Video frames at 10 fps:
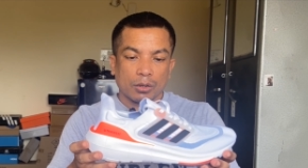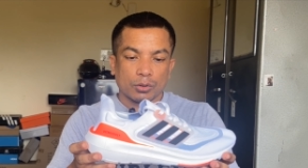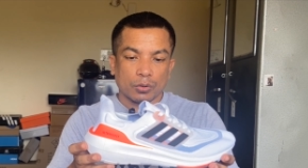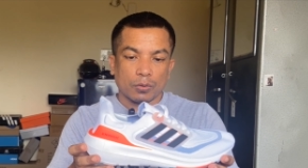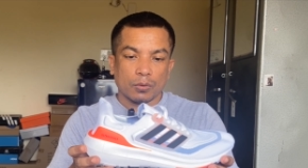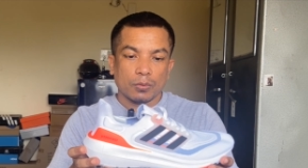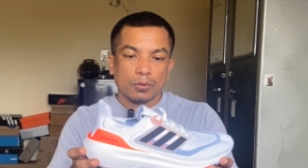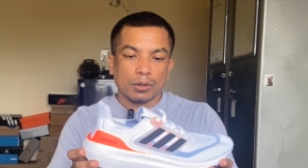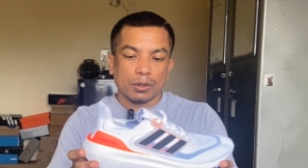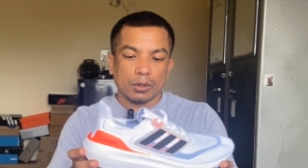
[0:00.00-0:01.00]

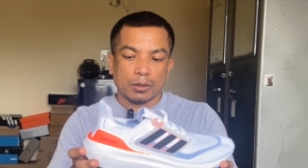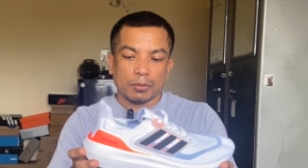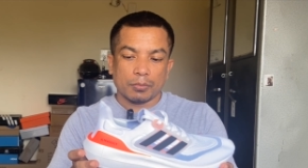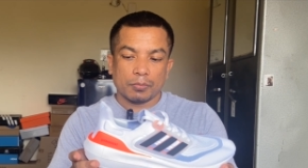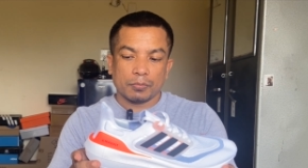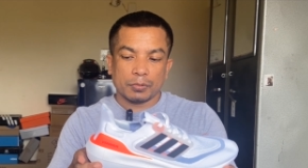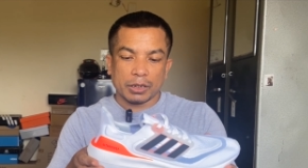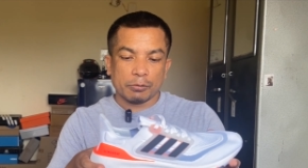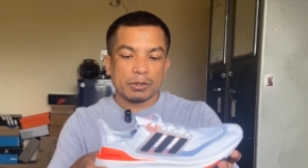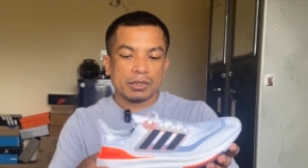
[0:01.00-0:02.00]
So
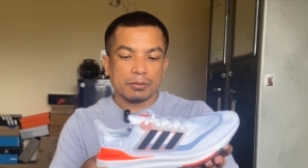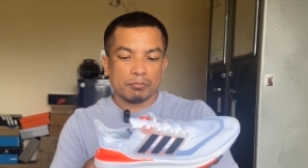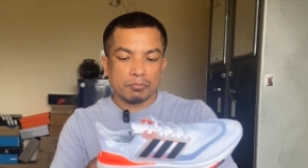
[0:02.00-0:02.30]
there were